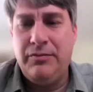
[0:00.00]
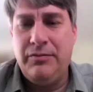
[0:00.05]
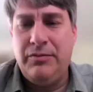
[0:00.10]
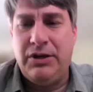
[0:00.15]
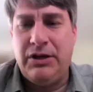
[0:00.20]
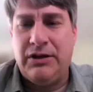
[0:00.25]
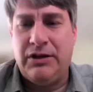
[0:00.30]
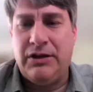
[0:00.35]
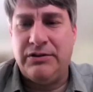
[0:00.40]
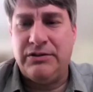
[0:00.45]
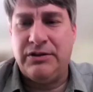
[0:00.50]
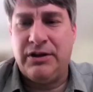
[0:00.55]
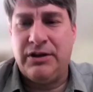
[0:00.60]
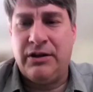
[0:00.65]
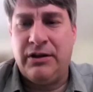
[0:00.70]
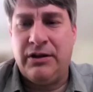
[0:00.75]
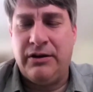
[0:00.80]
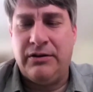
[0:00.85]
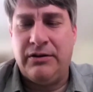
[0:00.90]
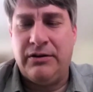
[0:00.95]
Because
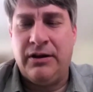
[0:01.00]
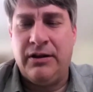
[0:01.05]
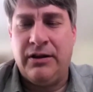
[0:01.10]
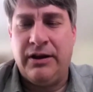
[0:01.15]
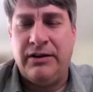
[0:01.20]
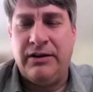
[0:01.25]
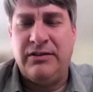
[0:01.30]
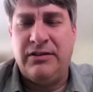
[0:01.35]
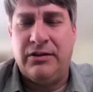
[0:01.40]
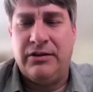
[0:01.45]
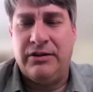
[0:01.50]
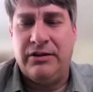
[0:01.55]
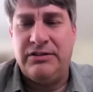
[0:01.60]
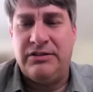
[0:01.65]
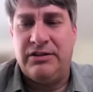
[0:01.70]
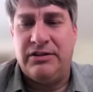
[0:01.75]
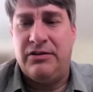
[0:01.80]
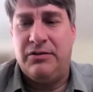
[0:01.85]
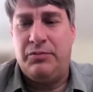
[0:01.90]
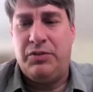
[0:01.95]
I like to
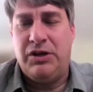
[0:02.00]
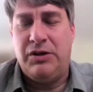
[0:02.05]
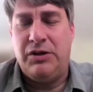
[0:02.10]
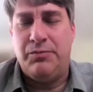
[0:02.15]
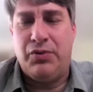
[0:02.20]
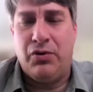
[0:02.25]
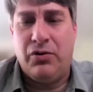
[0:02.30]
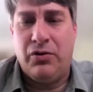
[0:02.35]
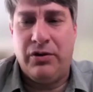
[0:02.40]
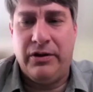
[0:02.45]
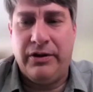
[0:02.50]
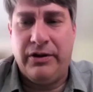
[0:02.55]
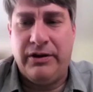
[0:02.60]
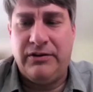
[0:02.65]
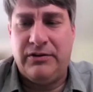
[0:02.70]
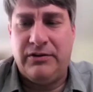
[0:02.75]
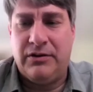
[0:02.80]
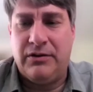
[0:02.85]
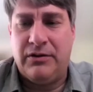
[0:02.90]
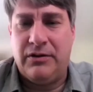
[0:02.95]
listen to people. I
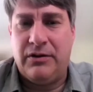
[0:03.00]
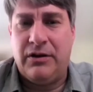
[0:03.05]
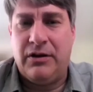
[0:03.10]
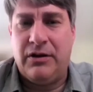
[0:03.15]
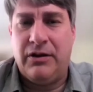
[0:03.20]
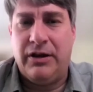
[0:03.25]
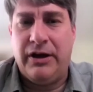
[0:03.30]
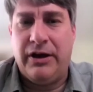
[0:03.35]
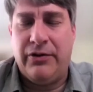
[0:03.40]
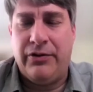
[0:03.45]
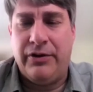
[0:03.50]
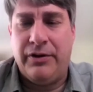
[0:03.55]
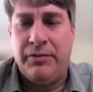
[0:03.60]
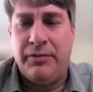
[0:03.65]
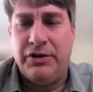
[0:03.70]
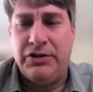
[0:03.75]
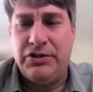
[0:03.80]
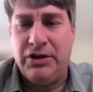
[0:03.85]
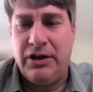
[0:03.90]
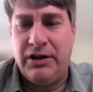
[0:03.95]
like to allow them
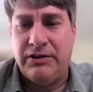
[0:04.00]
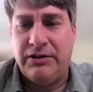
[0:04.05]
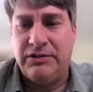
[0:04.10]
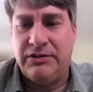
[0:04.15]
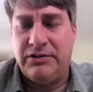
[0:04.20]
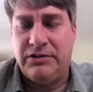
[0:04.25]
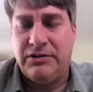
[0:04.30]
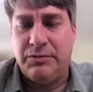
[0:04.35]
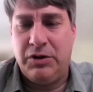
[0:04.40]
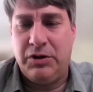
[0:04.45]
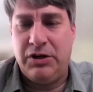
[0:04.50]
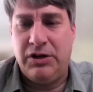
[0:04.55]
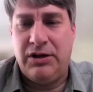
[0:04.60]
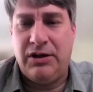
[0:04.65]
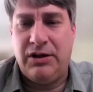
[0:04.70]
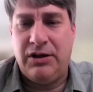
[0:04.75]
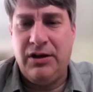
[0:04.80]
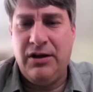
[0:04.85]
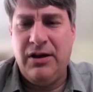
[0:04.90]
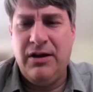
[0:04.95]
a chance to
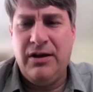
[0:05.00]
speak.